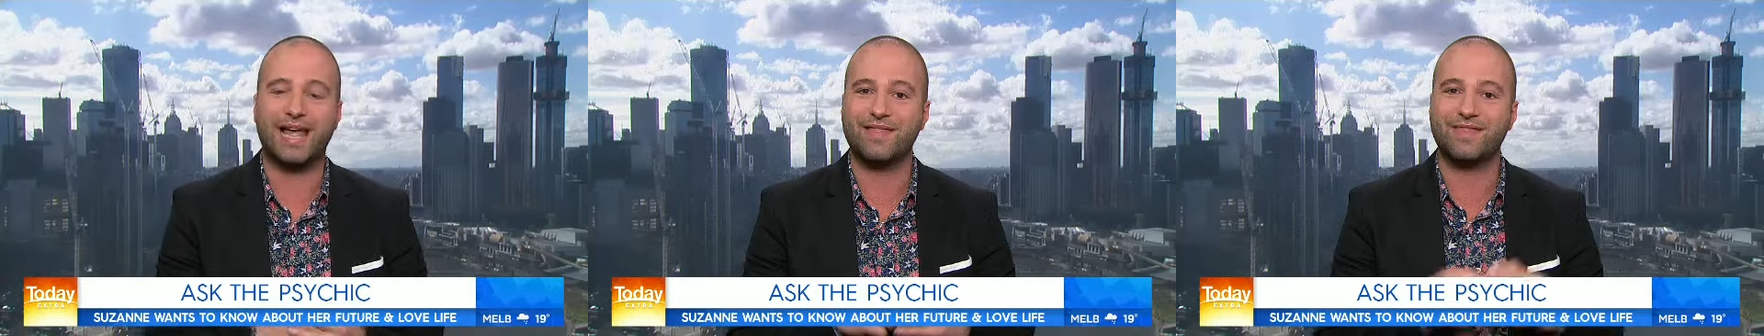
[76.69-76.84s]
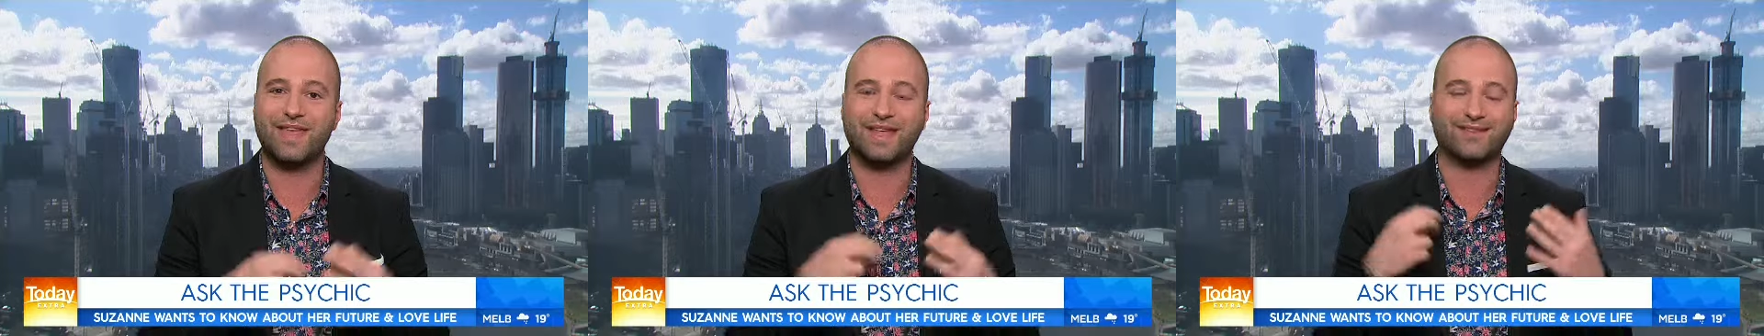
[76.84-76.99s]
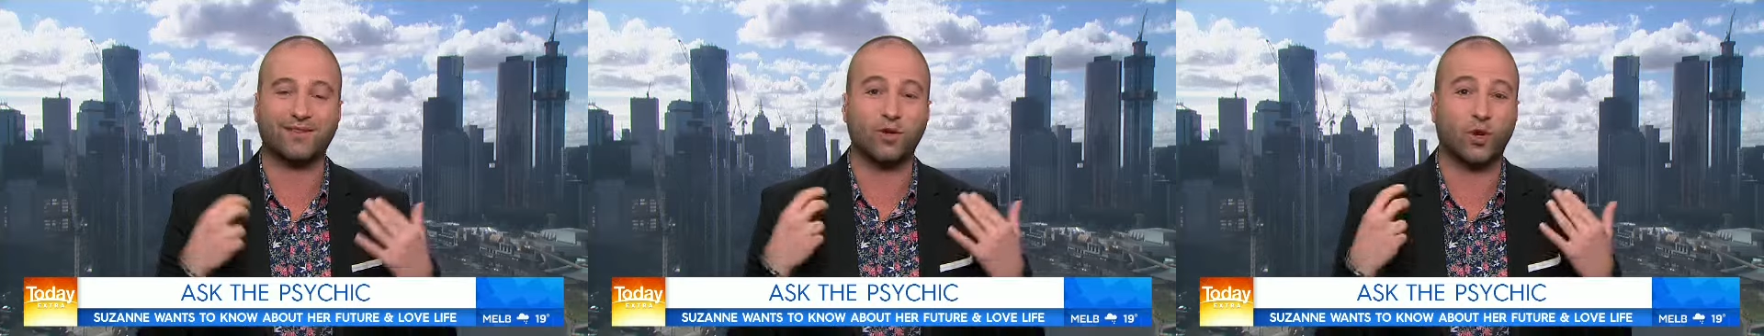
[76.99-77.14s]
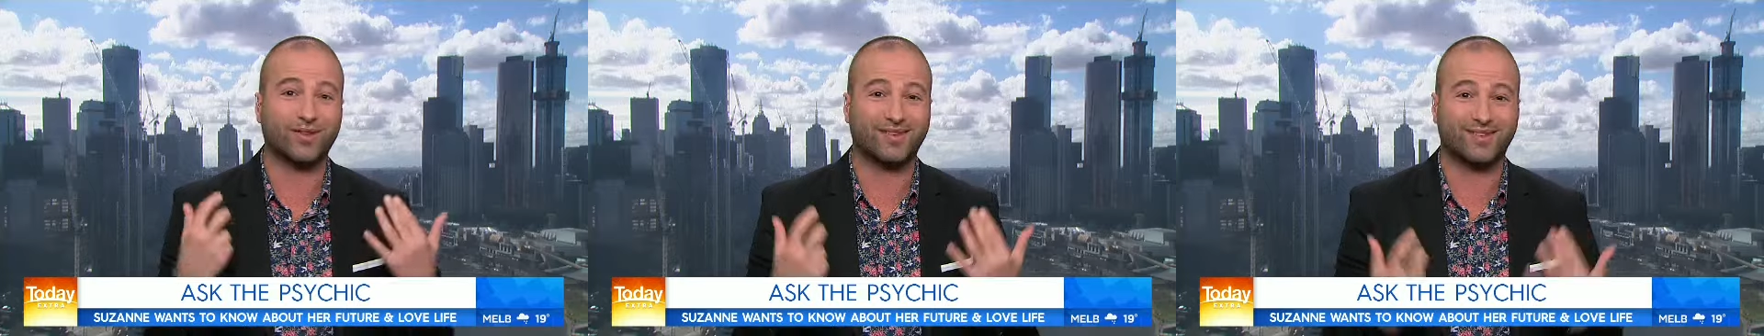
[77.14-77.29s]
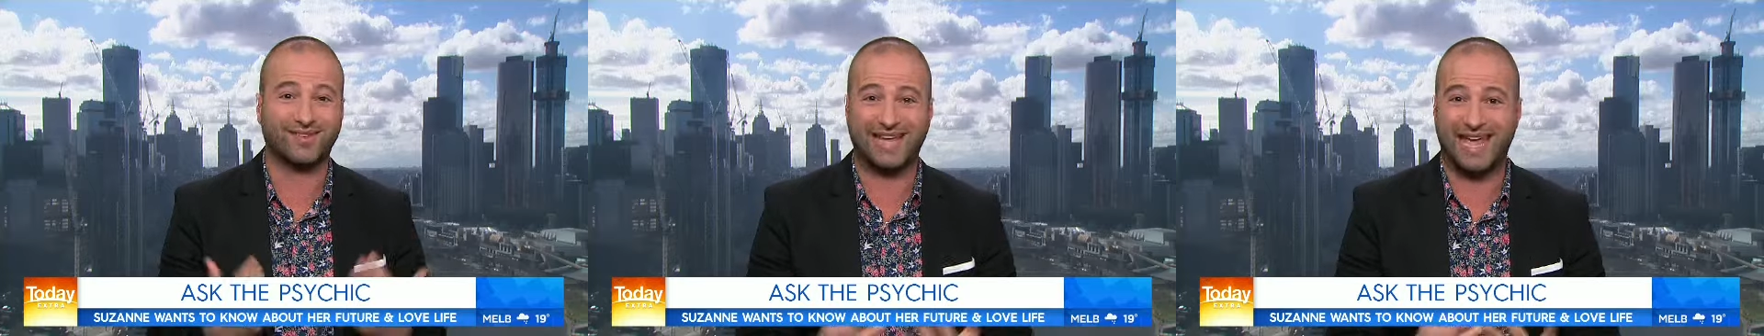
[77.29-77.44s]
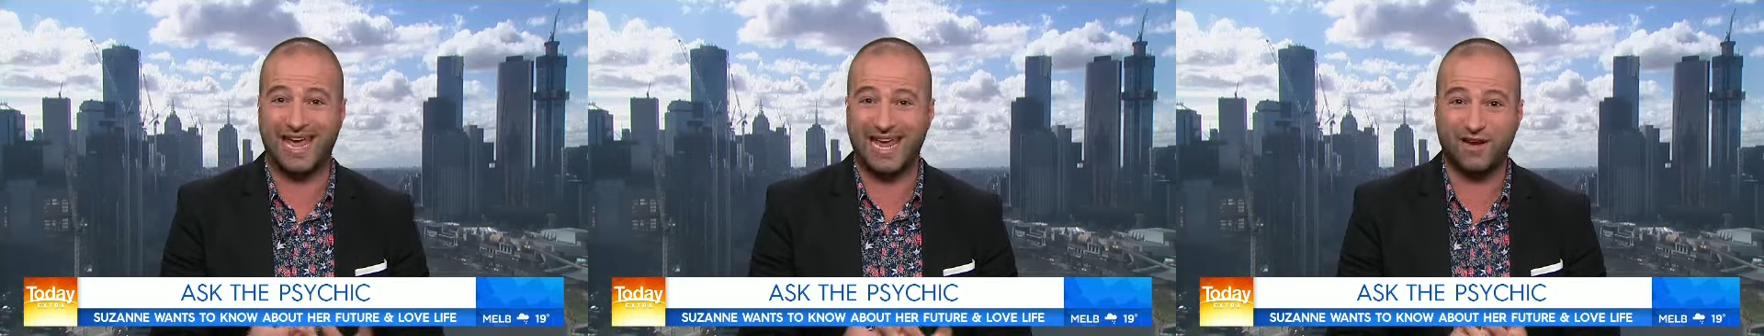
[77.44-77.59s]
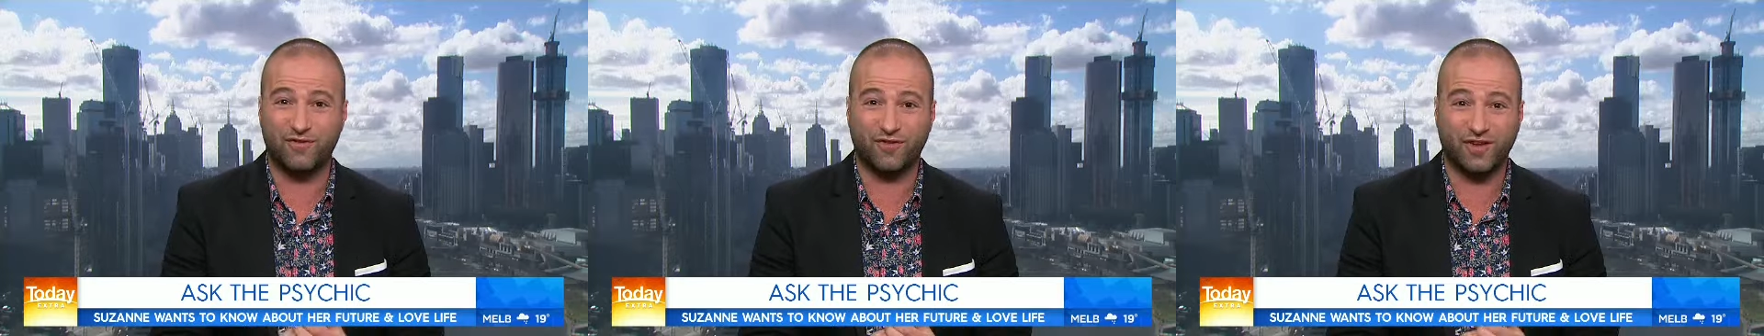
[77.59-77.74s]
that's not
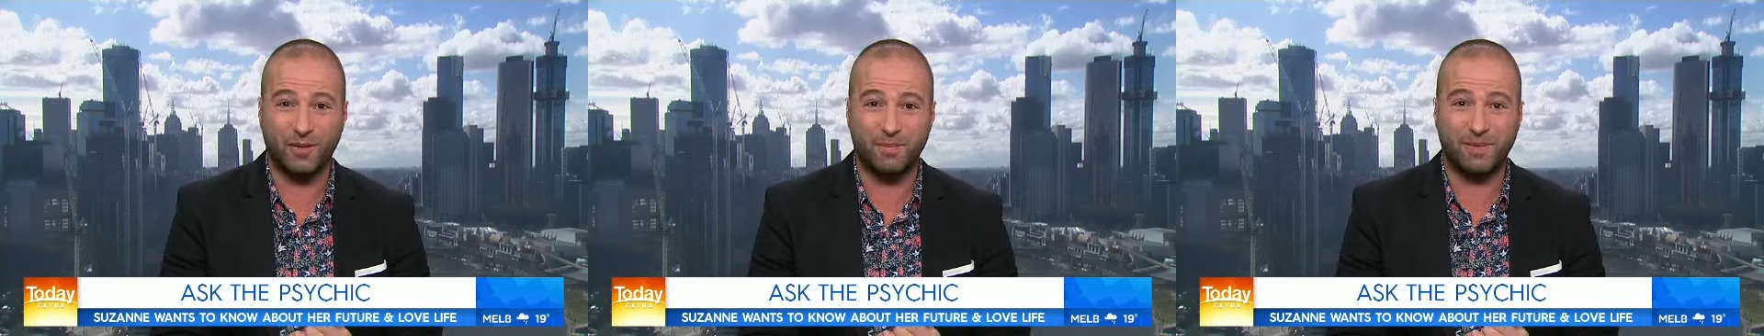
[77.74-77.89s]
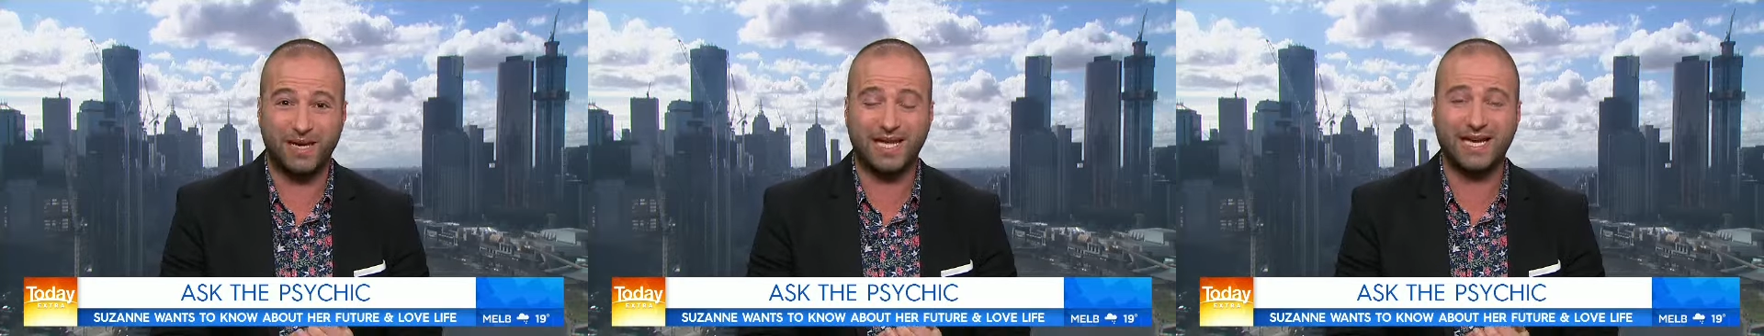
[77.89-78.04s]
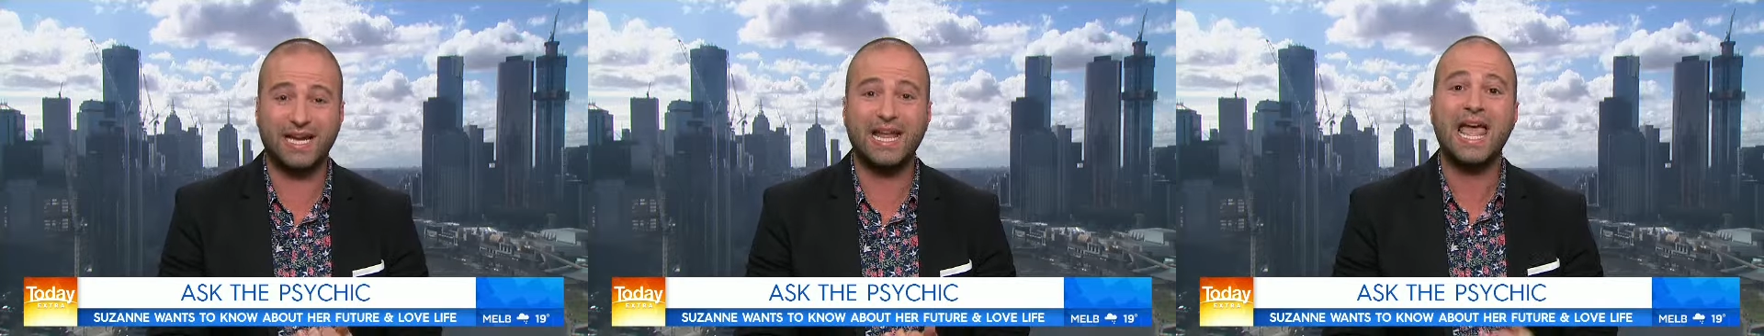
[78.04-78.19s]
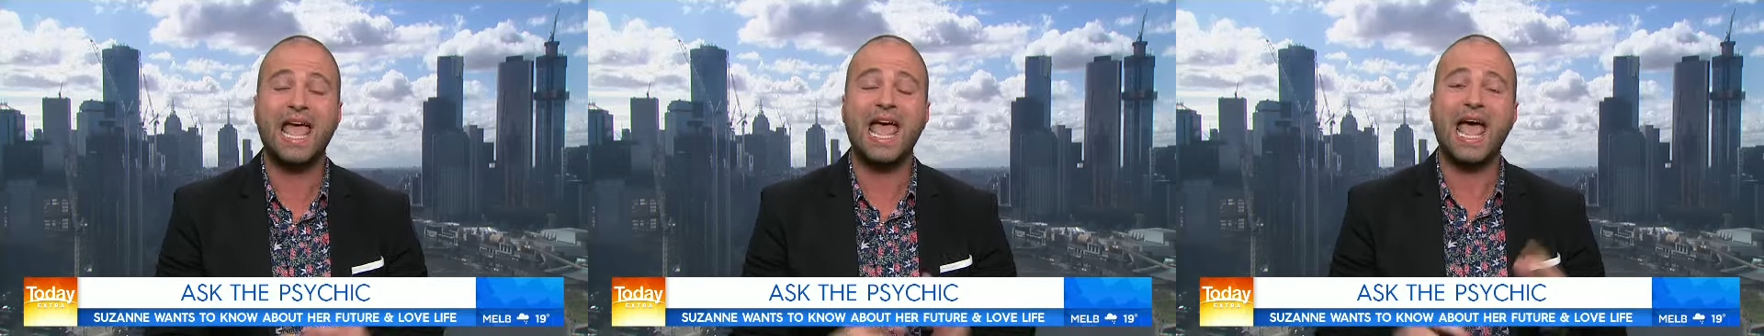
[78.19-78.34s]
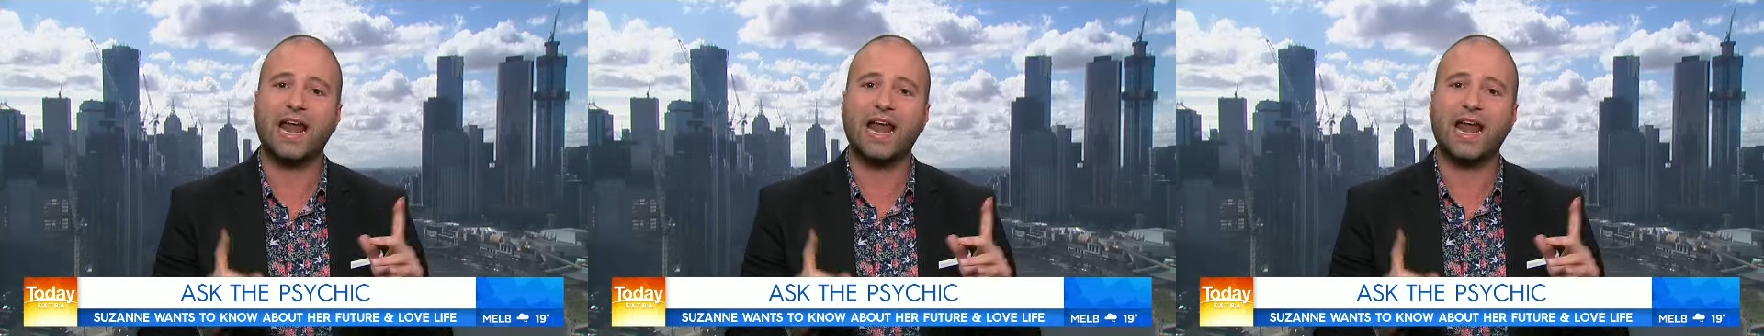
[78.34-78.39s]
scared of committing.